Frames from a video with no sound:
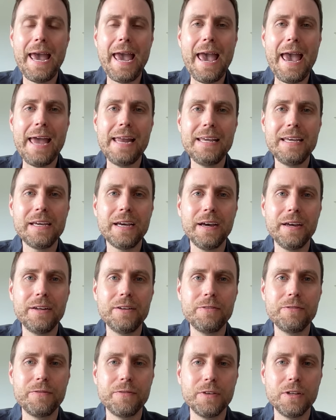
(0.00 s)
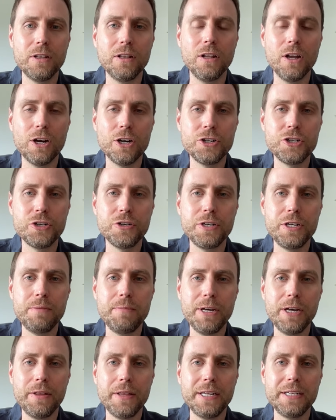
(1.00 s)
any kind of larger
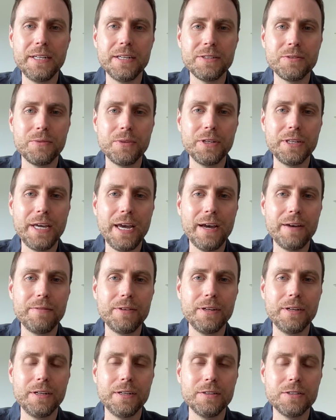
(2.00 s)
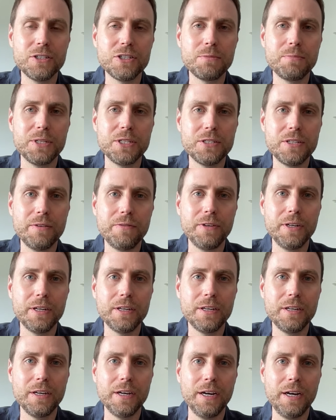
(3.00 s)
email that doesn't really have a
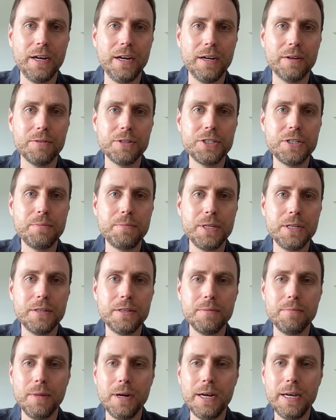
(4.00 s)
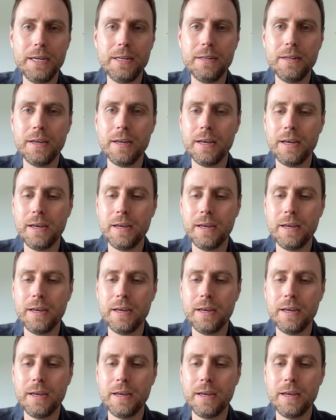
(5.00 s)
specific recipient in mind.